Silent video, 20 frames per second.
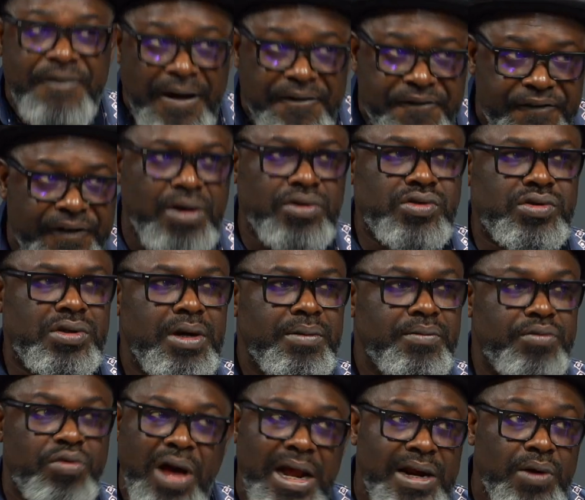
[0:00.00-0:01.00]
felt
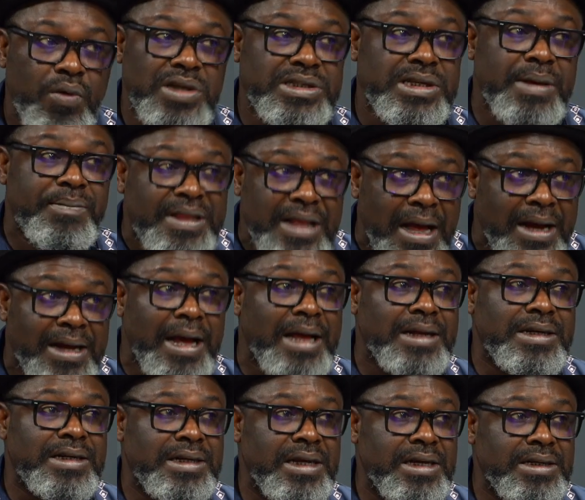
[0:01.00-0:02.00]
Buhari was a better
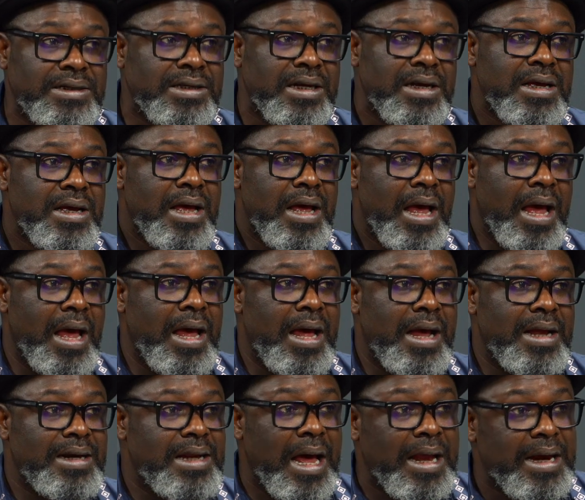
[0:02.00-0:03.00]
candidate
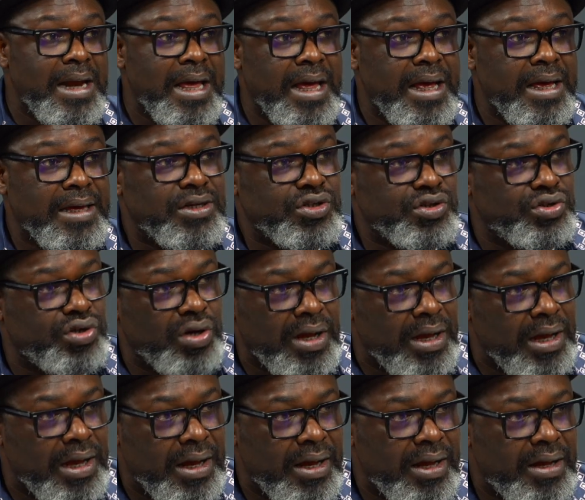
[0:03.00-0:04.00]
than
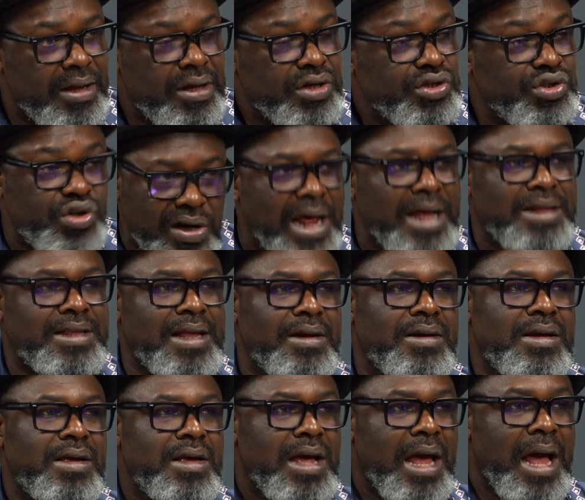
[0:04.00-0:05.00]
Jonathan.
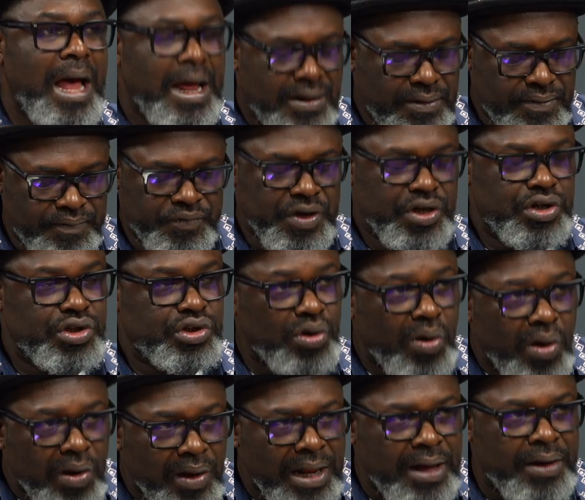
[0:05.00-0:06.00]
And
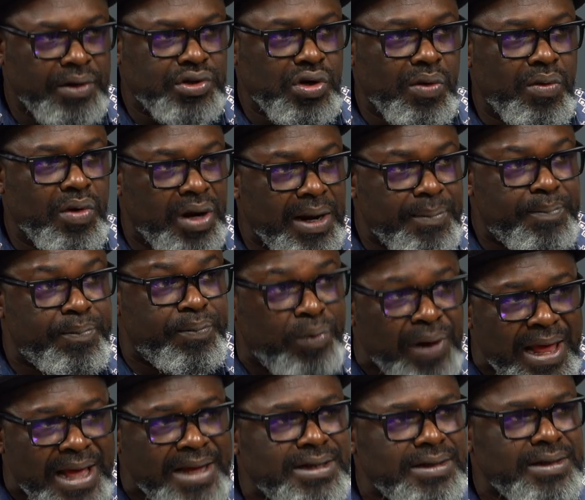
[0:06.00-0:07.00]
Sowore
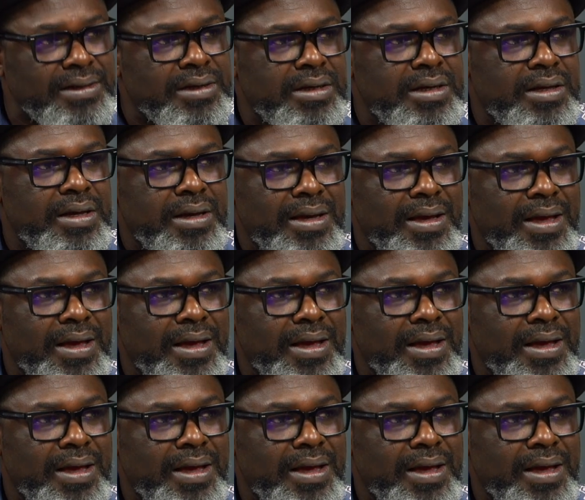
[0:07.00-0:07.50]
played a